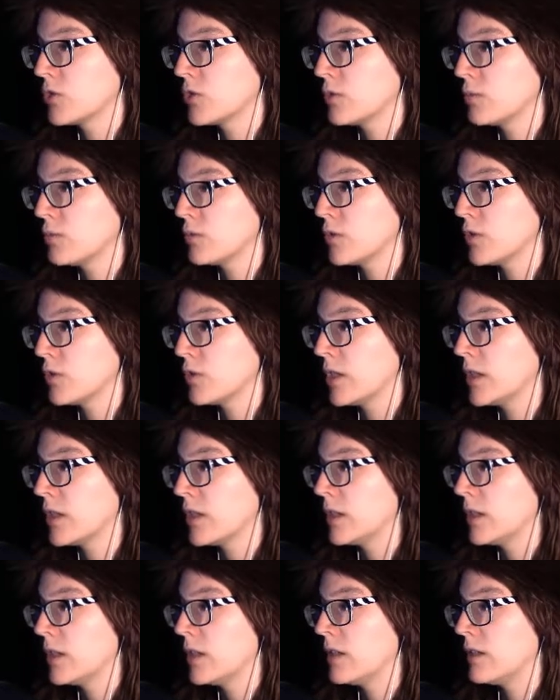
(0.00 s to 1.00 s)
to explore
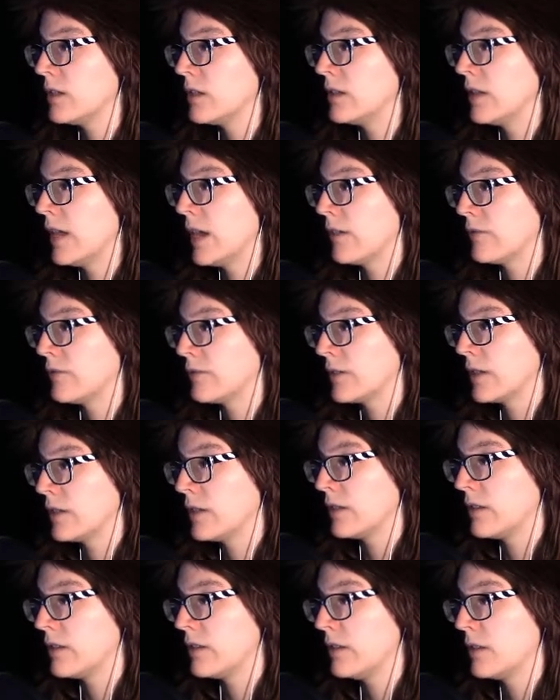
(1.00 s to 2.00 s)
it in the depth that
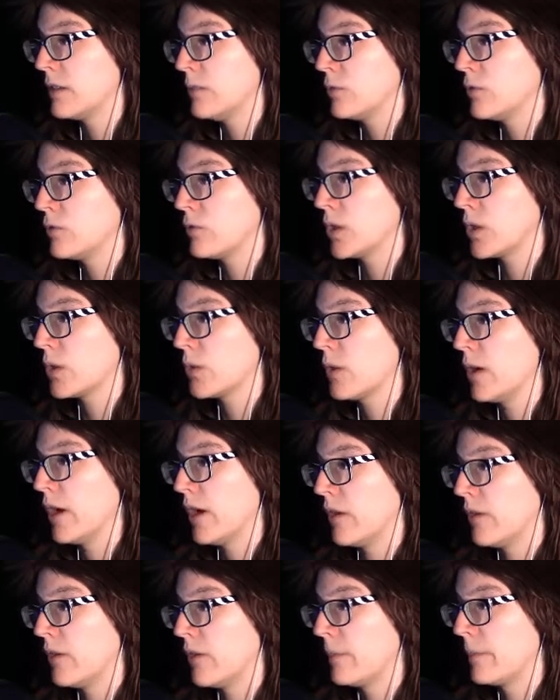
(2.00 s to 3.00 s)
it seemed to
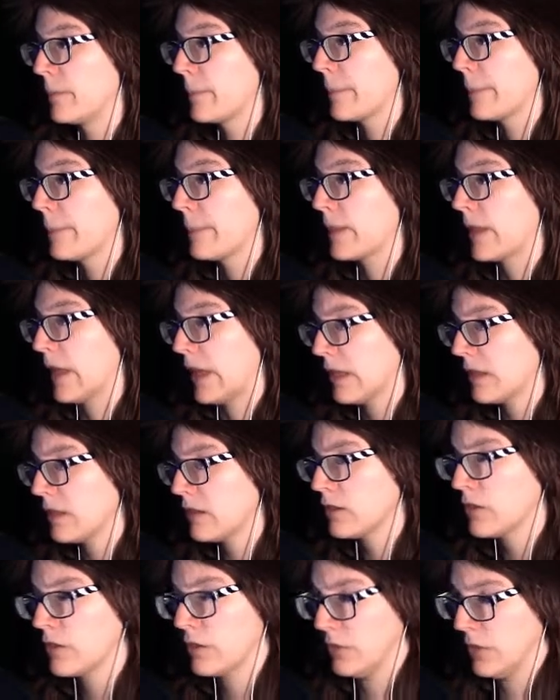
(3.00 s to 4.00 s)
require.
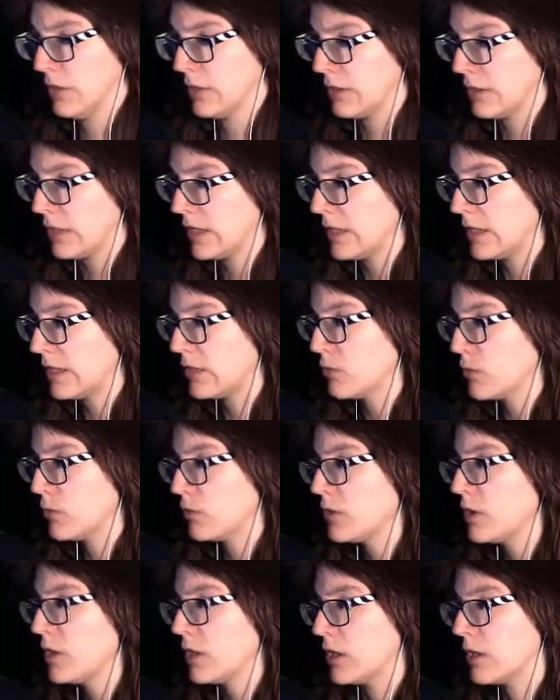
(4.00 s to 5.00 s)
Then, suddenly, it
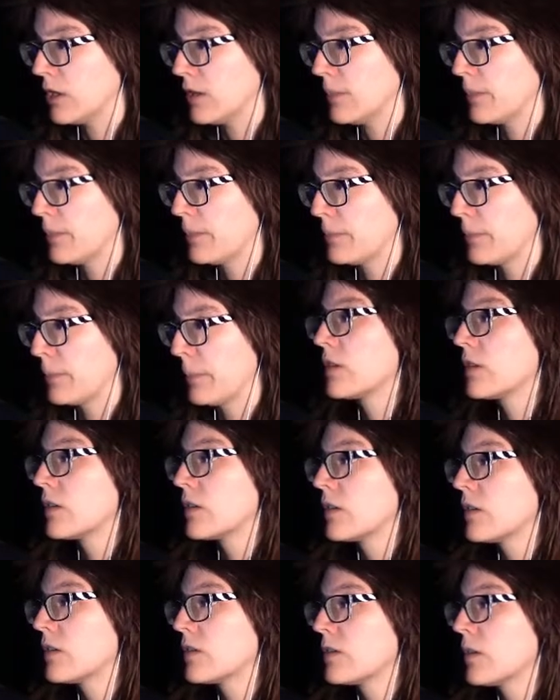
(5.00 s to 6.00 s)
was gone.
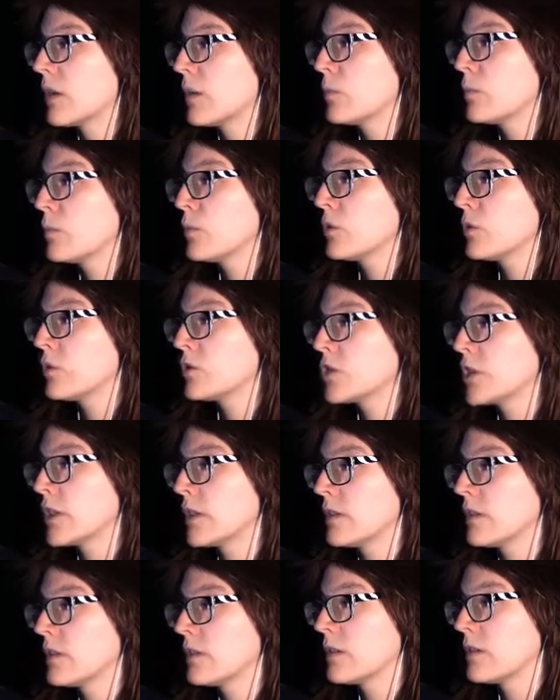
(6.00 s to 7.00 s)
Some
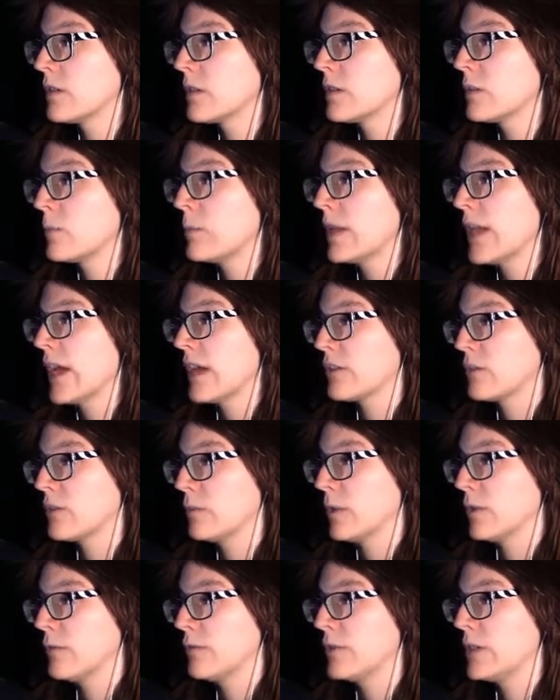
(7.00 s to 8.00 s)
suggest that the
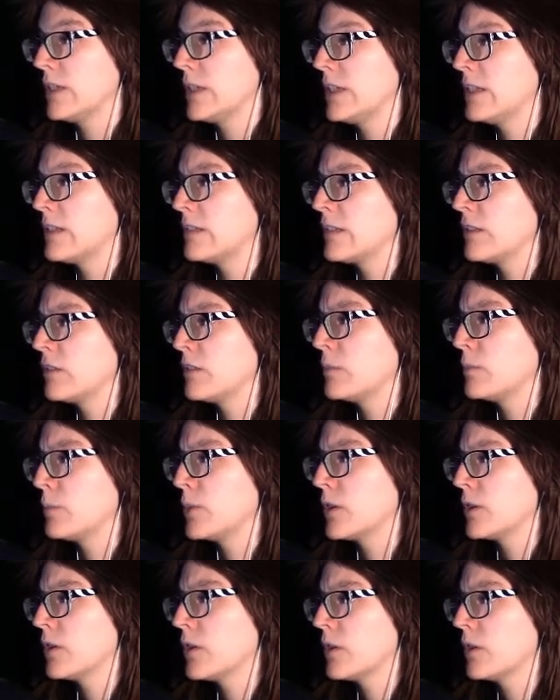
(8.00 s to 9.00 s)
blacksmith deleted it
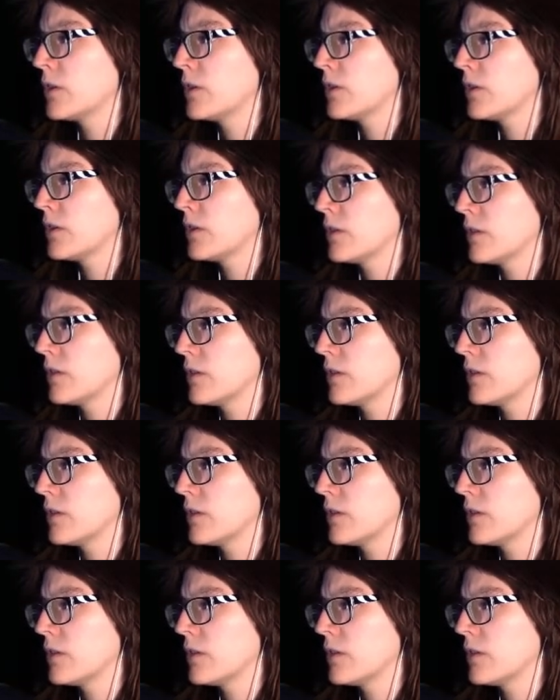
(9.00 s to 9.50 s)
because